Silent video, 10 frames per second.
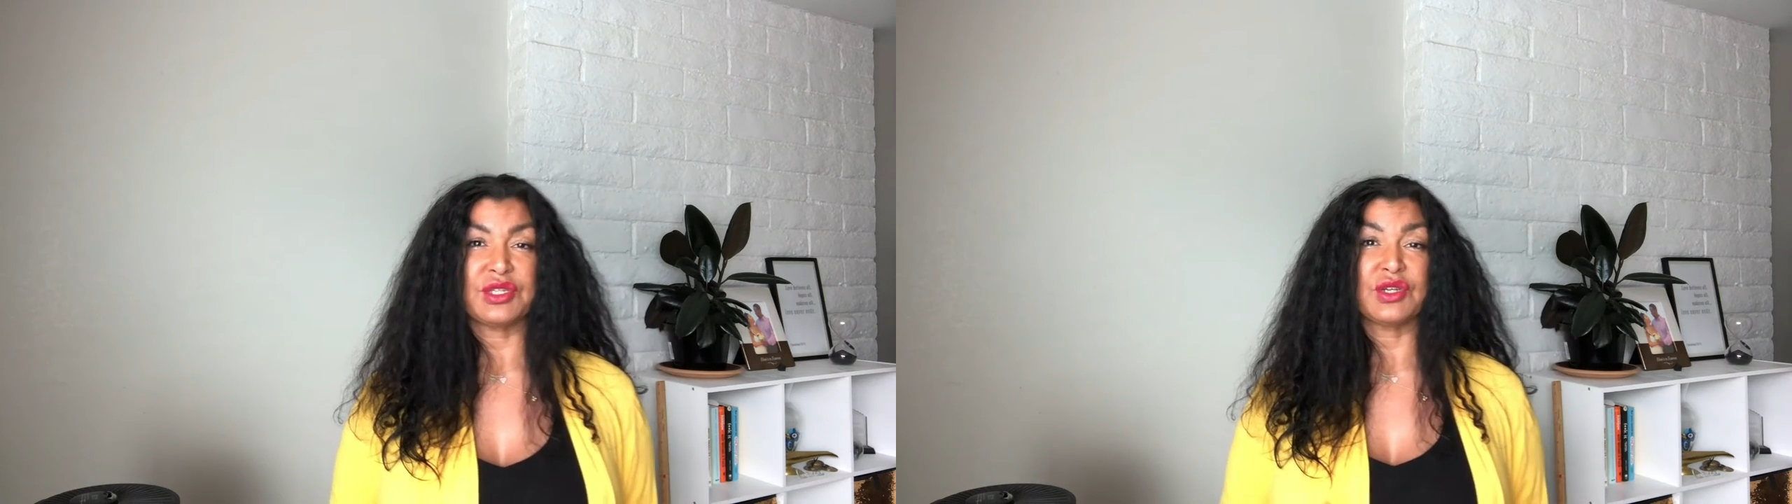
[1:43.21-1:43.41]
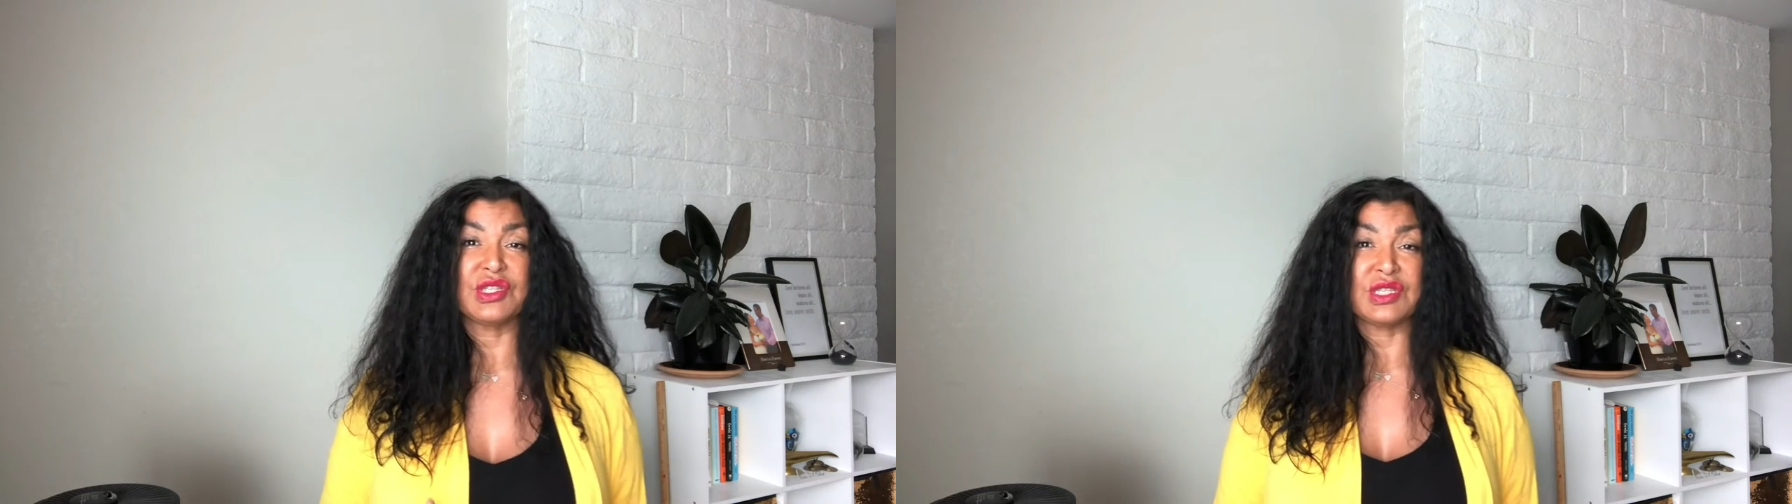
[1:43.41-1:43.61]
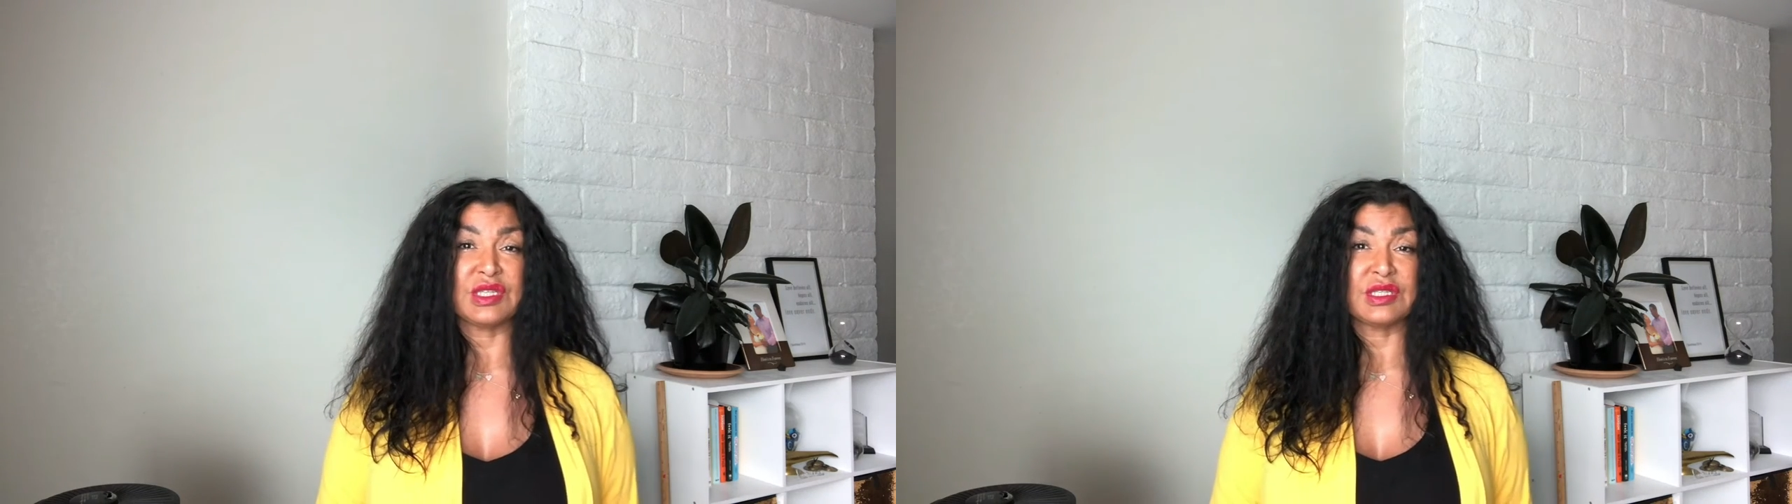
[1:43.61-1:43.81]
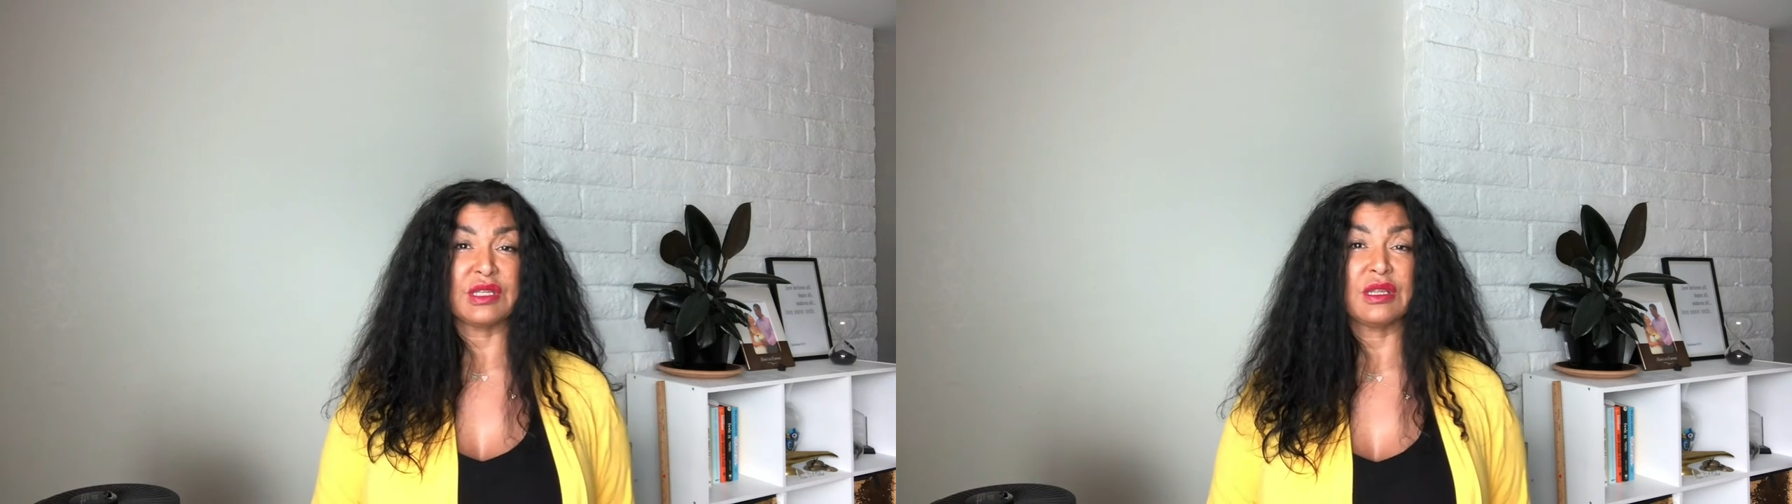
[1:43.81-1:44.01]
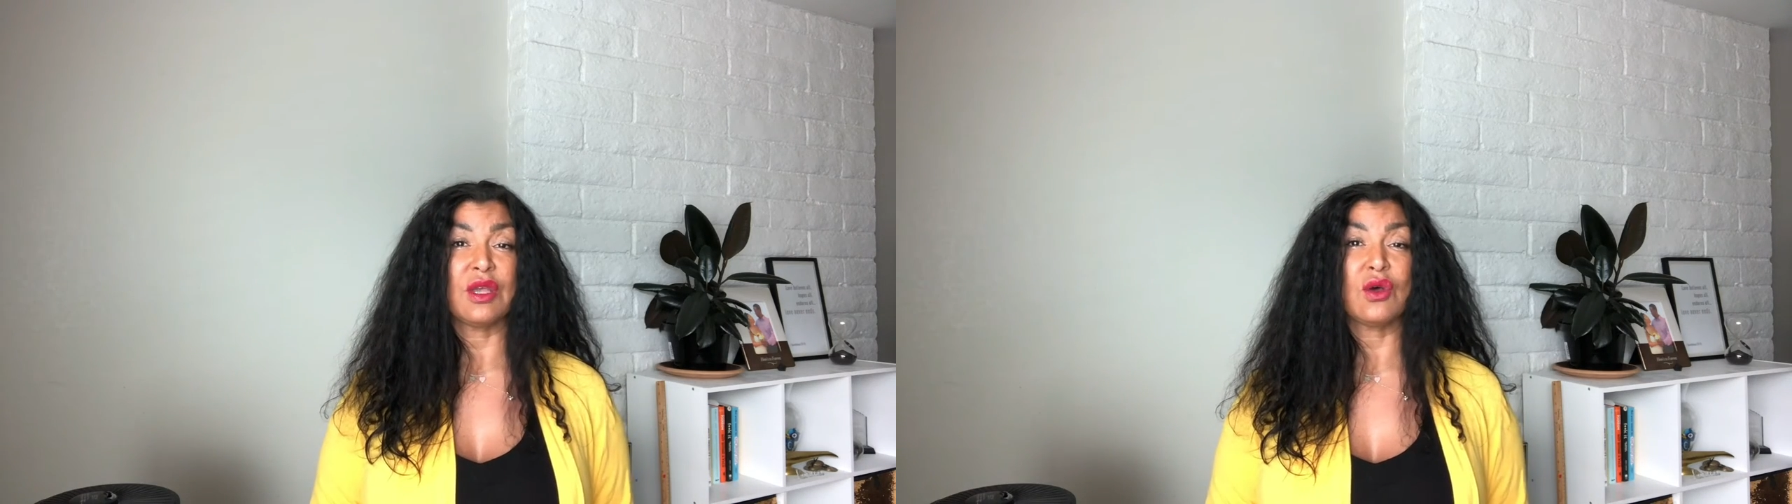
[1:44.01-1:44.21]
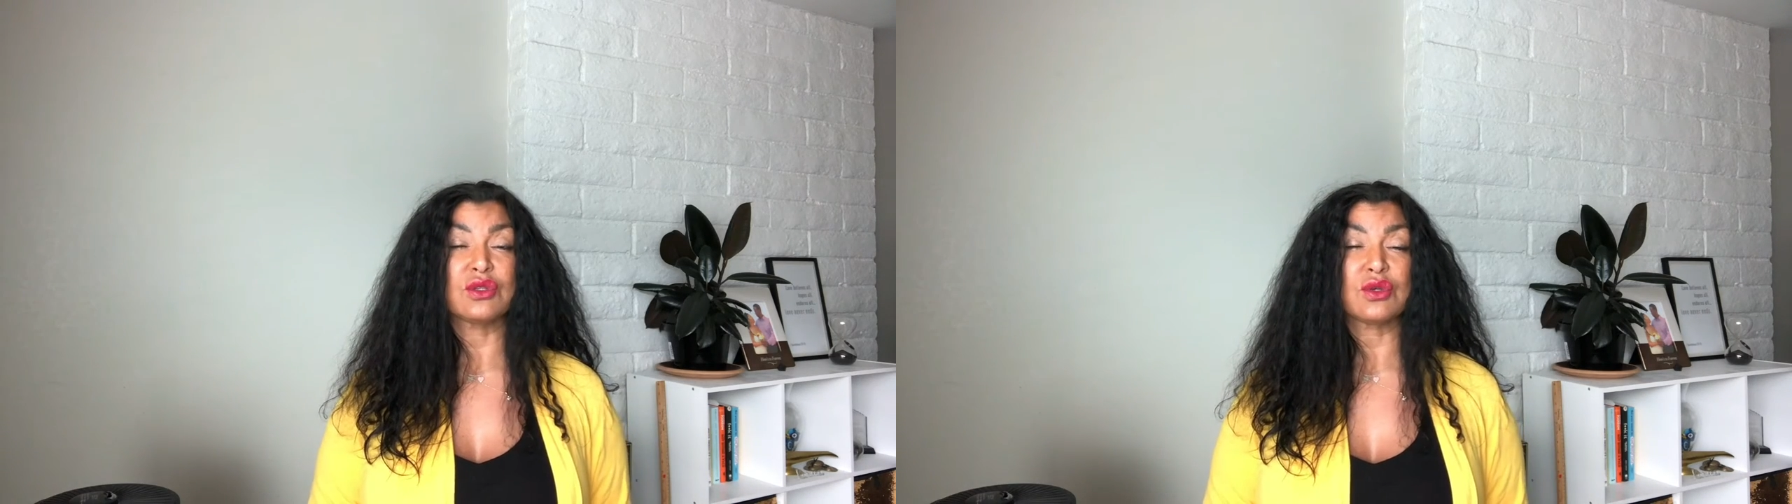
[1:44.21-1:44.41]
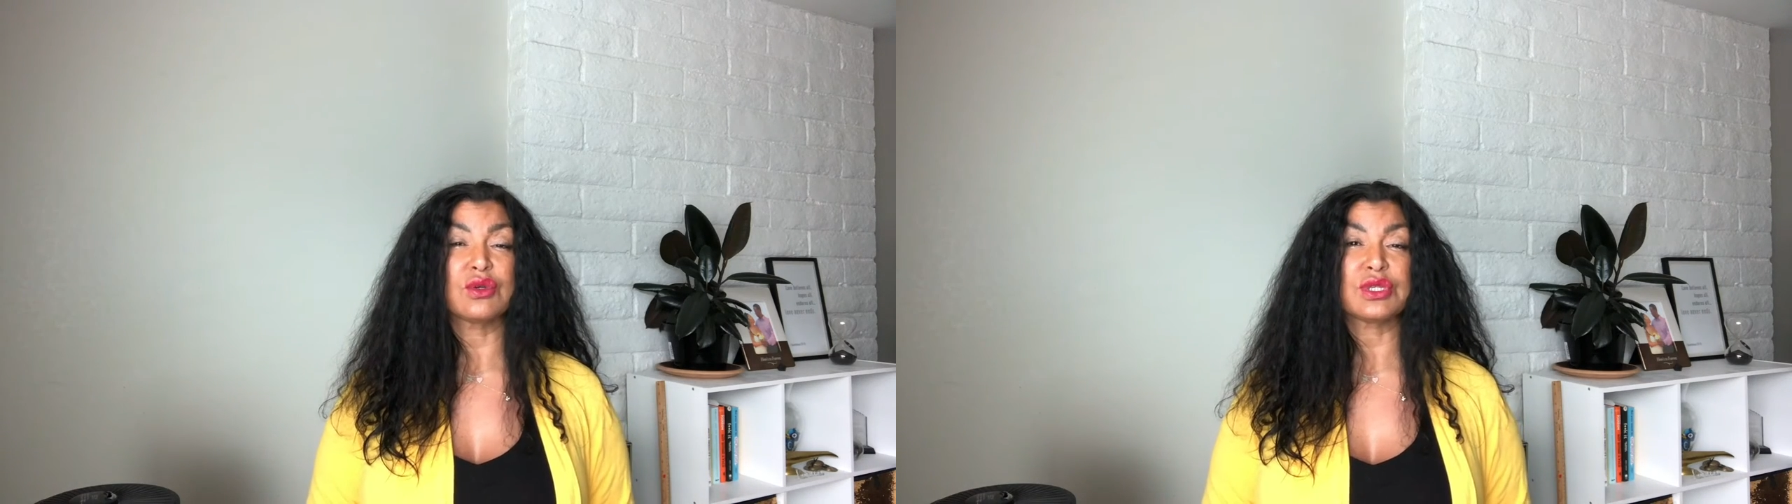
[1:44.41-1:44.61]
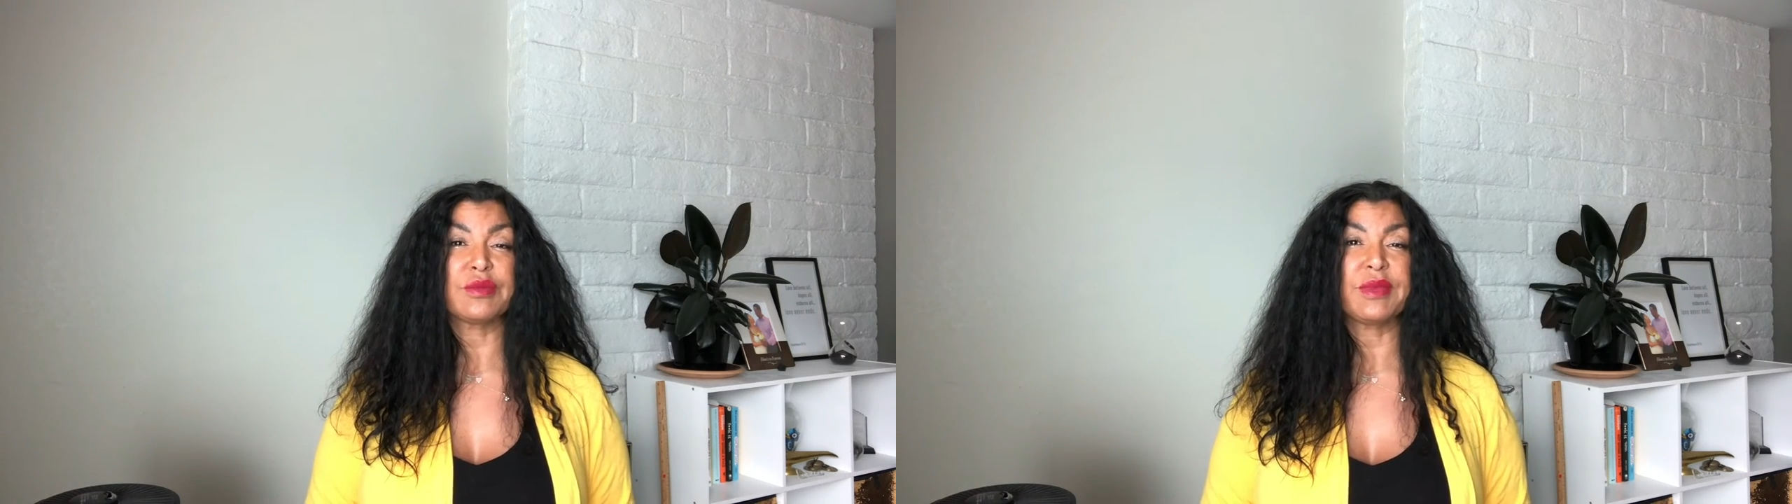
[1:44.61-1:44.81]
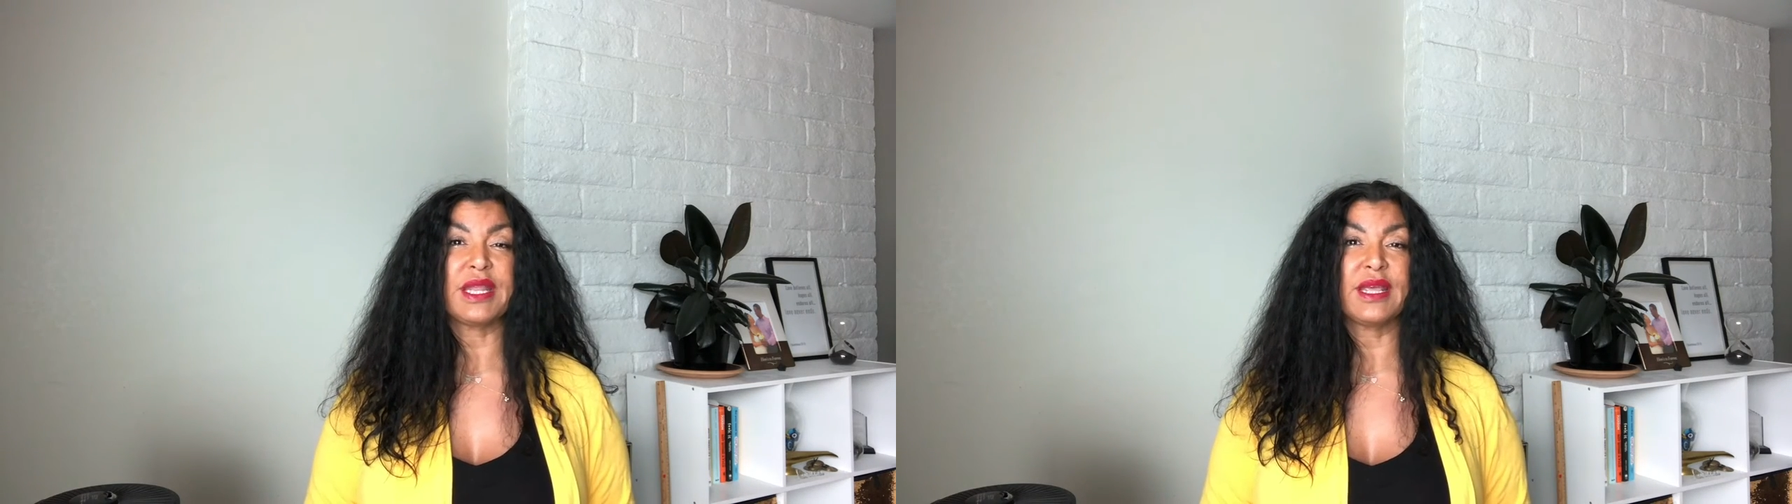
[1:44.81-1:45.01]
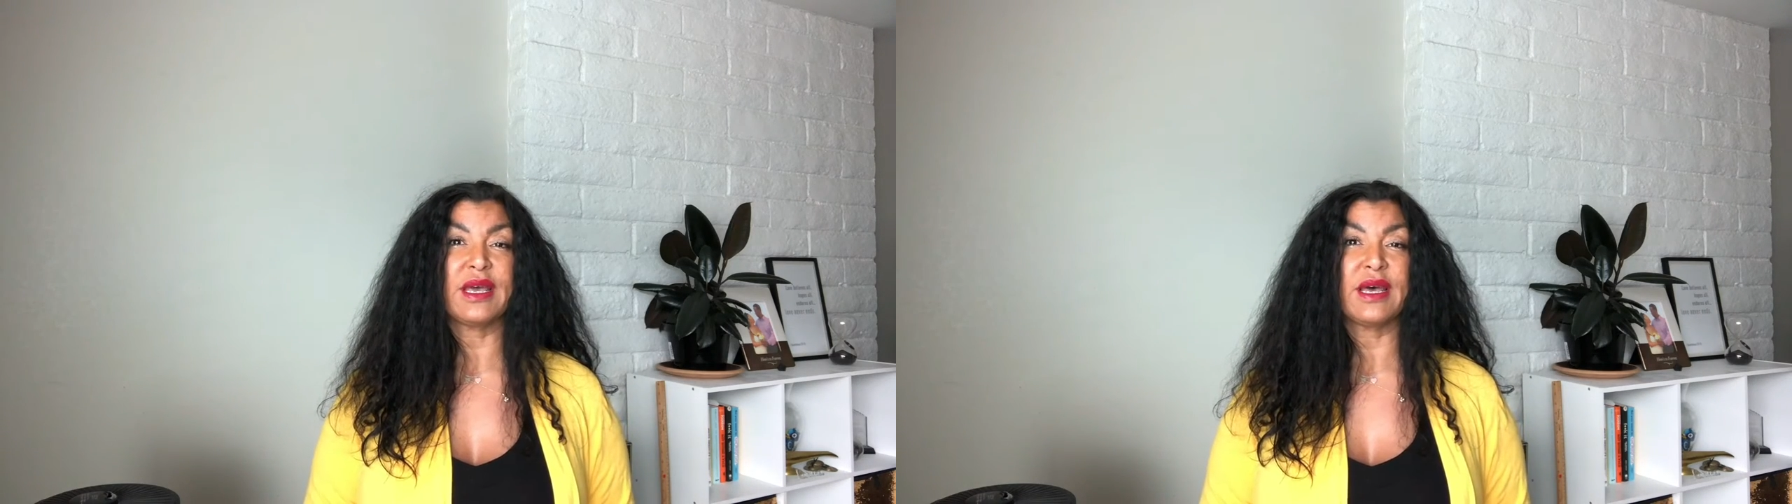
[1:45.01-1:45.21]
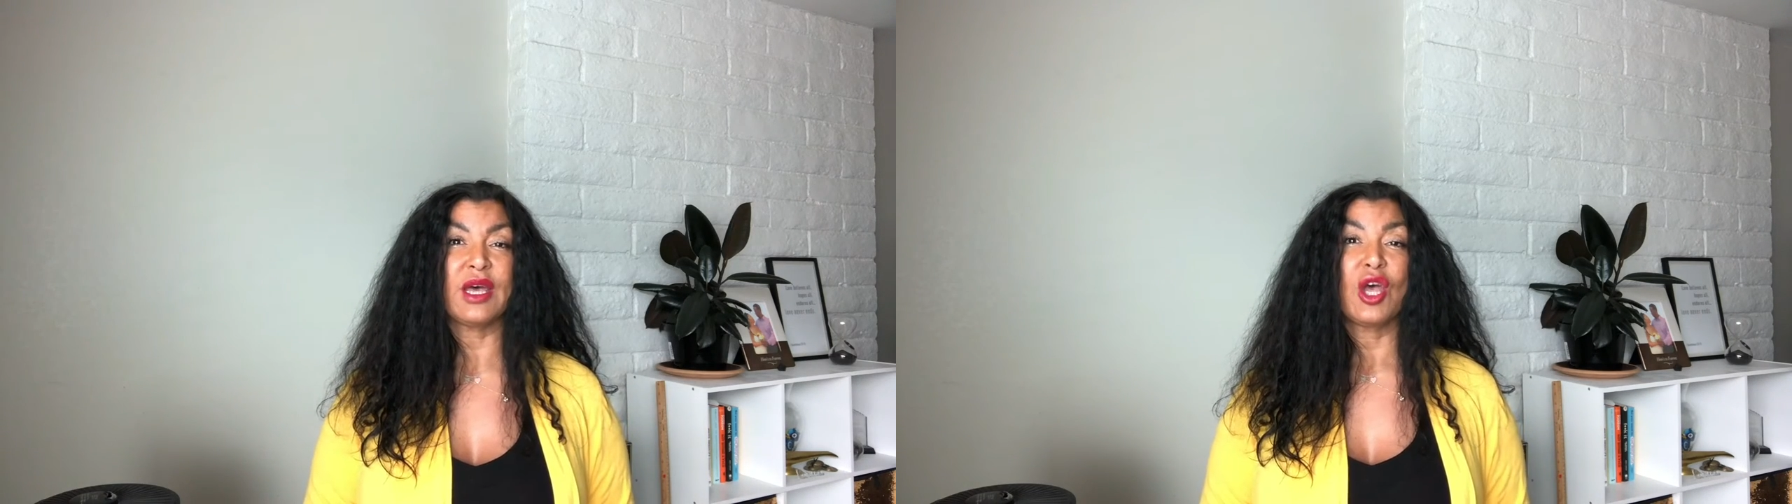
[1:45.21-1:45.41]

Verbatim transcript: consistently on social media,